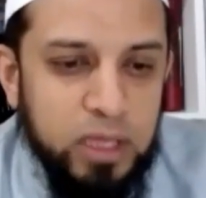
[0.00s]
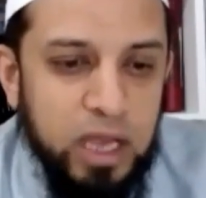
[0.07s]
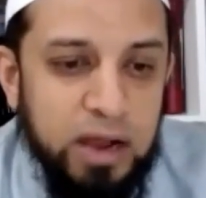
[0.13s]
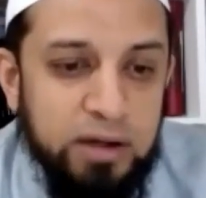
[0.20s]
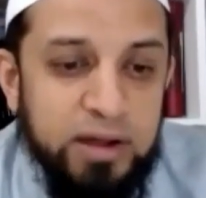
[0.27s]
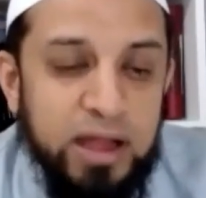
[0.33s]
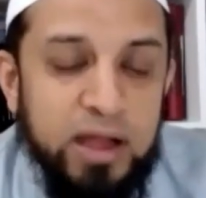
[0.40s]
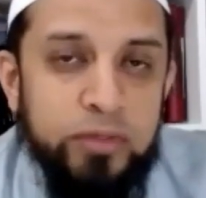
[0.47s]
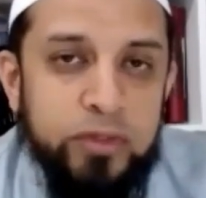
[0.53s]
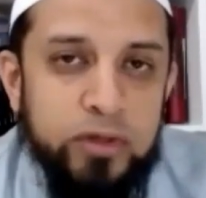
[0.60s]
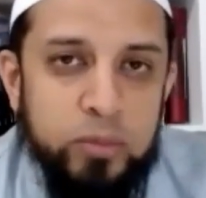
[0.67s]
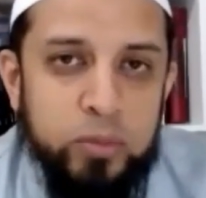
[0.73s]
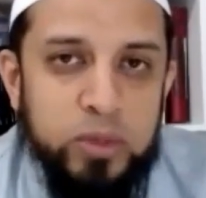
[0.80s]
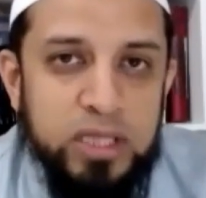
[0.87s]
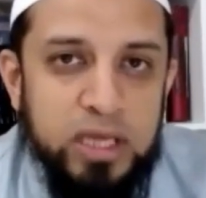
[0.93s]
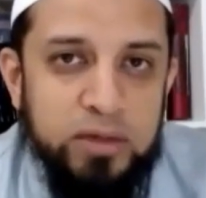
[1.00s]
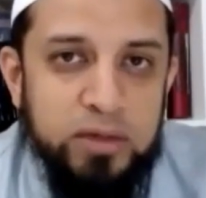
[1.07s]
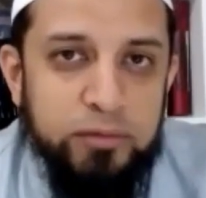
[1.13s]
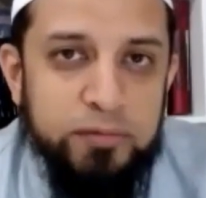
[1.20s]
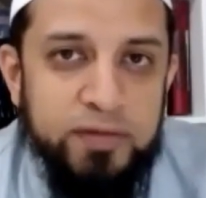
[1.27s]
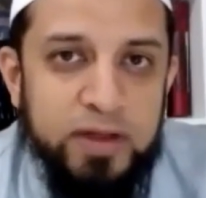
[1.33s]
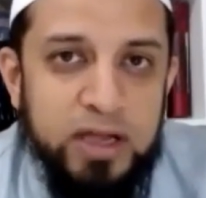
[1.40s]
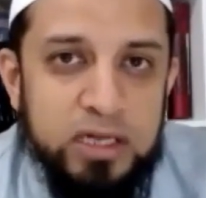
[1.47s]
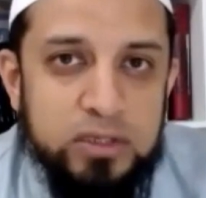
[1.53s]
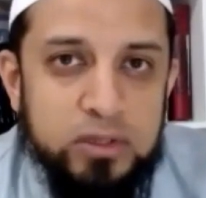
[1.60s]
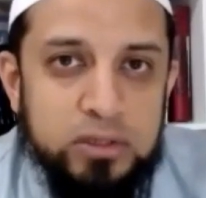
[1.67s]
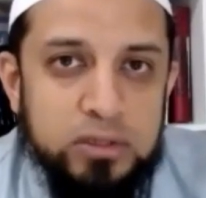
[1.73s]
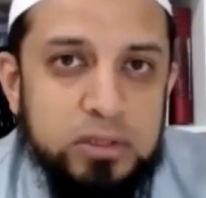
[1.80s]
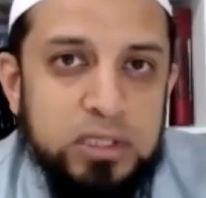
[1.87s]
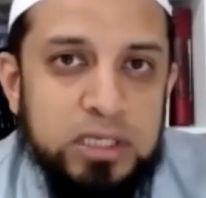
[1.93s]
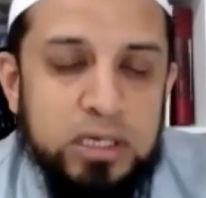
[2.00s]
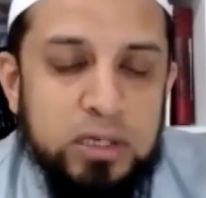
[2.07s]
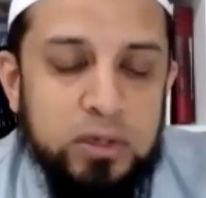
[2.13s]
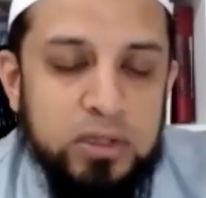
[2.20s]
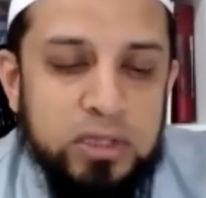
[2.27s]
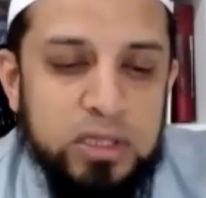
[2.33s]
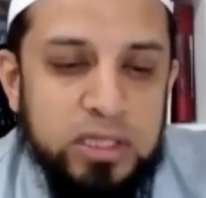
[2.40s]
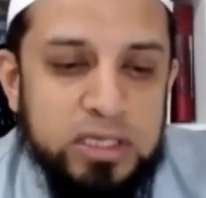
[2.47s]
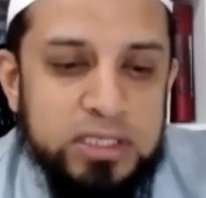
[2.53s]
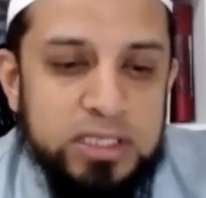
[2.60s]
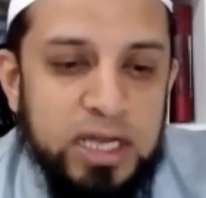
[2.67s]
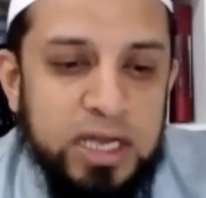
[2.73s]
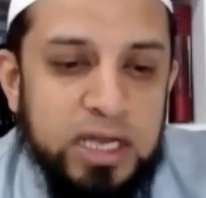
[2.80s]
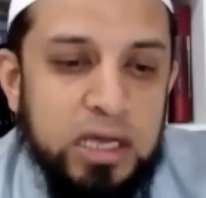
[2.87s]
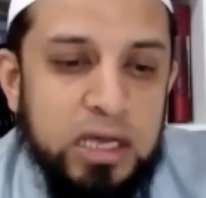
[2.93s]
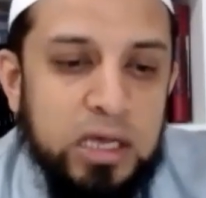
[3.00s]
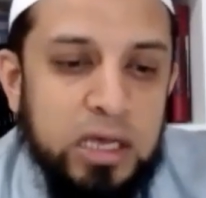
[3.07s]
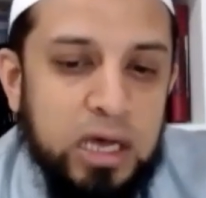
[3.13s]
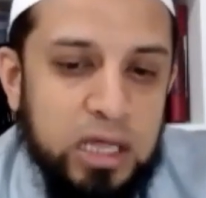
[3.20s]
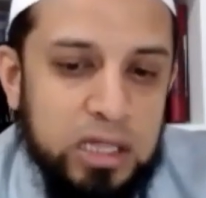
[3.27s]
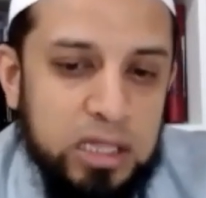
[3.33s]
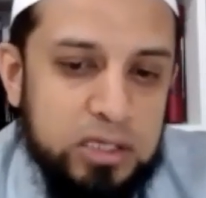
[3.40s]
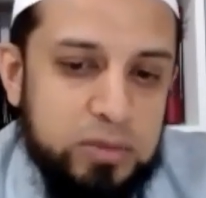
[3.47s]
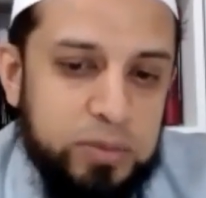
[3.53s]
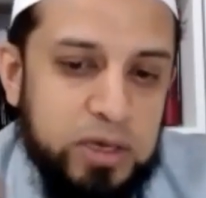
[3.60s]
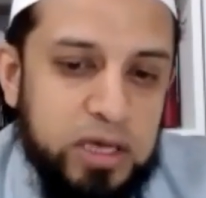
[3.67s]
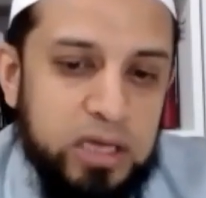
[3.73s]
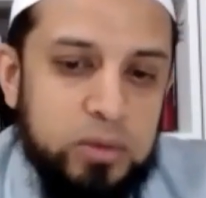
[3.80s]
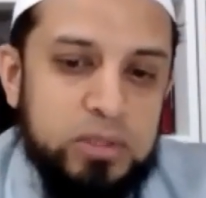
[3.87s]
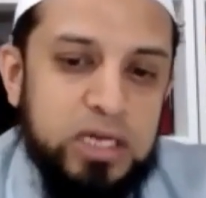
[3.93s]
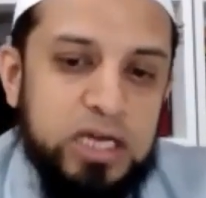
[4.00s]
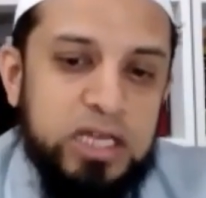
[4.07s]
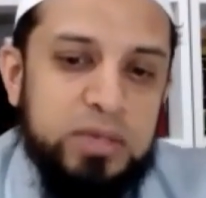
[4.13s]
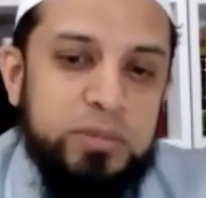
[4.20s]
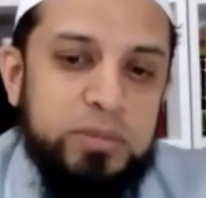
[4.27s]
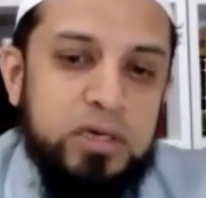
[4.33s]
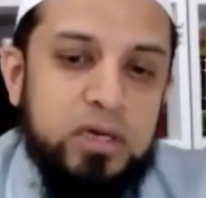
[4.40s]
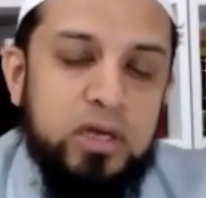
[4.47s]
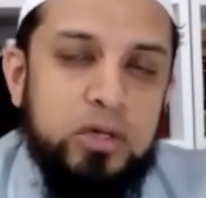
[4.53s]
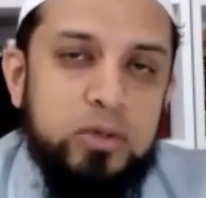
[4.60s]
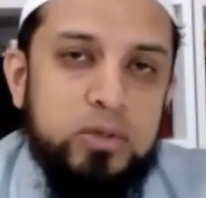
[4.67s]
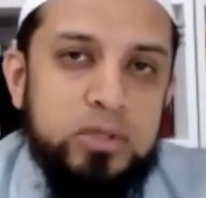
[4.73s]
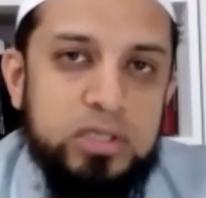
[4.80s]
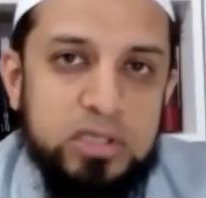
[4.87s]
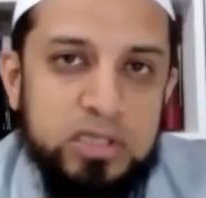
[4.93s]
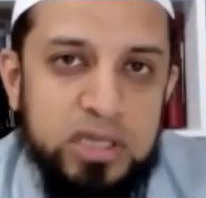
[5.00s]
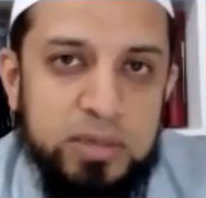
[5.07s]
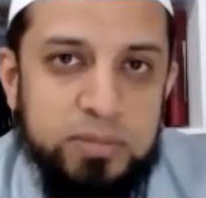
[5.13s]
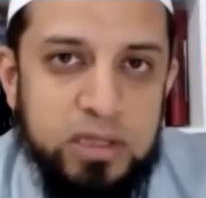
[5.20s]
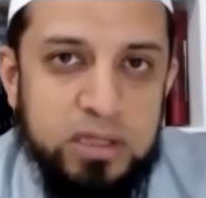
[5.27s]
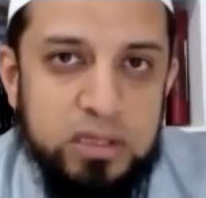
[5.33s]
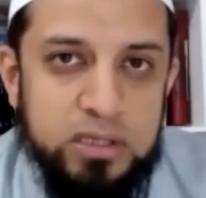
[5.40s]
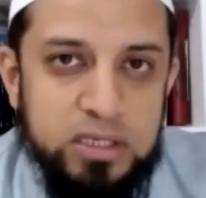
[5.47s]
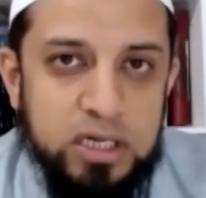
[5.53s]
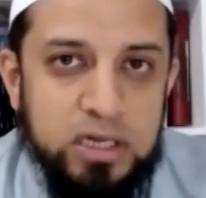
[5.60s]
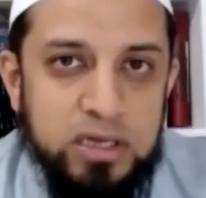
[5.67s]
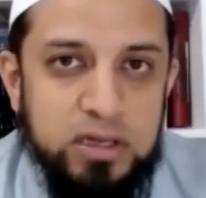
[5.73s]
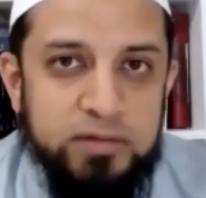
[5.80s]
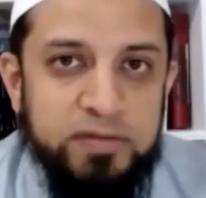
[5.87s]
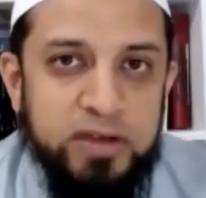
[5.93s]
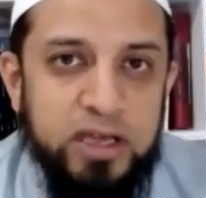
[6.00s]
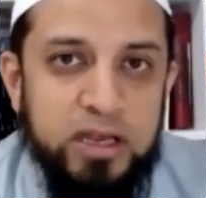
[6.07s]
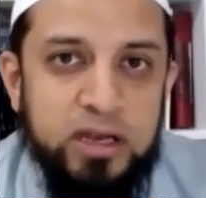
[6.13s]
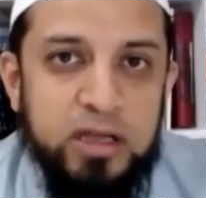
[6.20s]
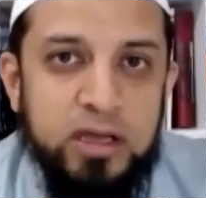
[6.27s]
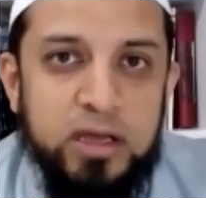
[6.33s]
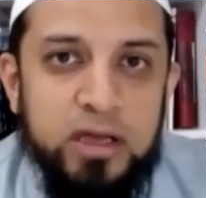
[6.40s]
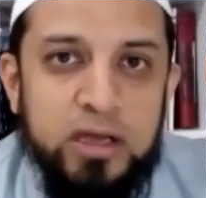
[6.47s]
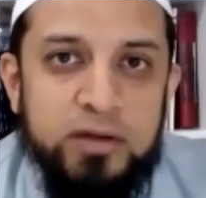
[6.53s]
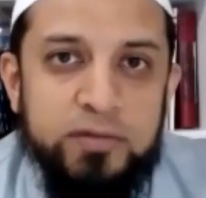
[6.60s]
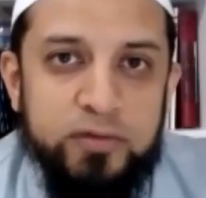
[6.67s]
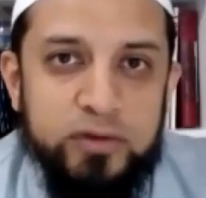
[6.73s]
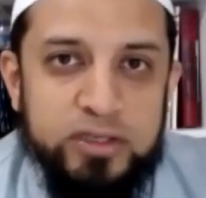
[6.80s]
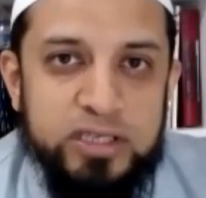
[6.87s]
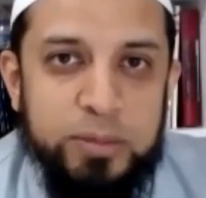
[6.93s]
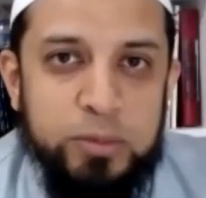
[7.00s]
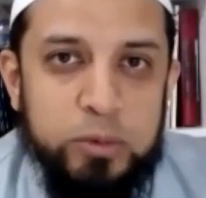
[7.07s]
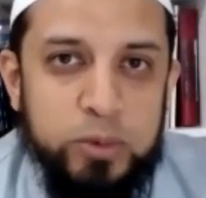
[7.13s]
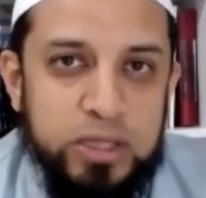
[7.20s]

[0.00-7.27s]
around them, when they reflect on things like Allah subhanahu wa ta'ala being closer to them than the jugular vein, for example.